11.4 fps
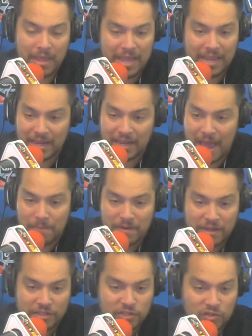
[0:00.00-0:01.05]
It can
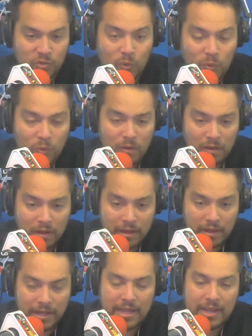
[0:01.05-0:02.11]
happen at school.
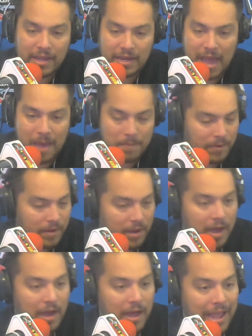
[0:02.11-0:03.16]
It could happen
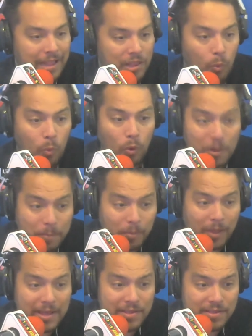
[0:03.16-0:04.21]
at the
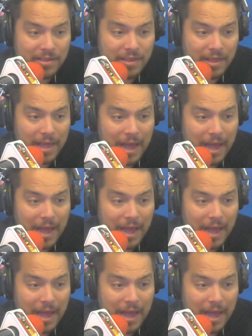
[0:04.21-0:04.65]
workplace.